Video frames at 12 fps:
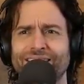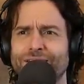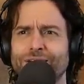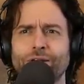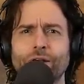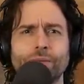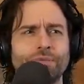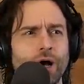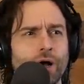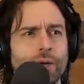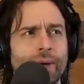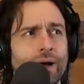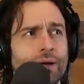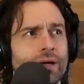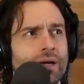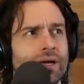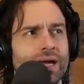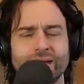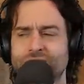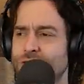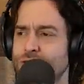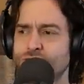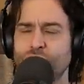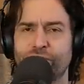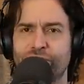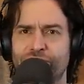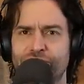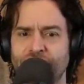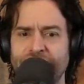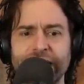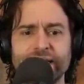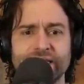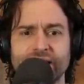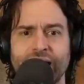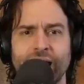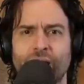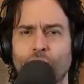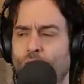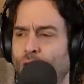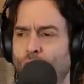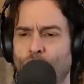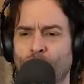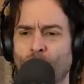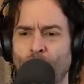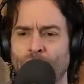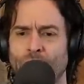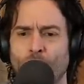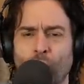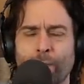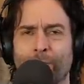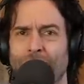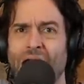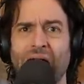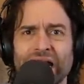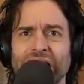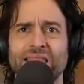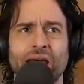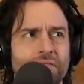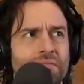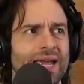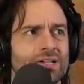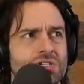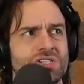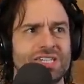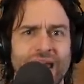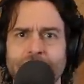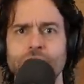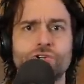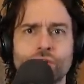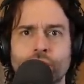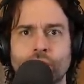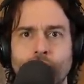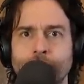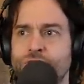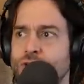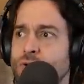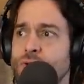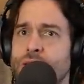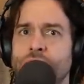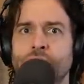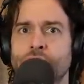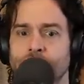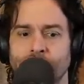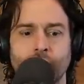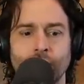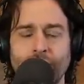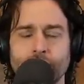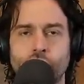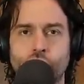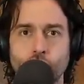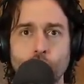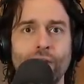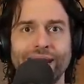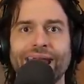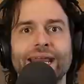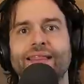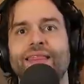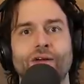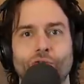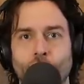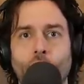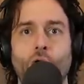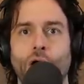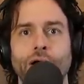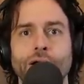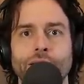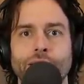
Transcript: You know what I'm talking about? Is it just your face that or body that makes danger come to? Like, you're not doing anything wrong.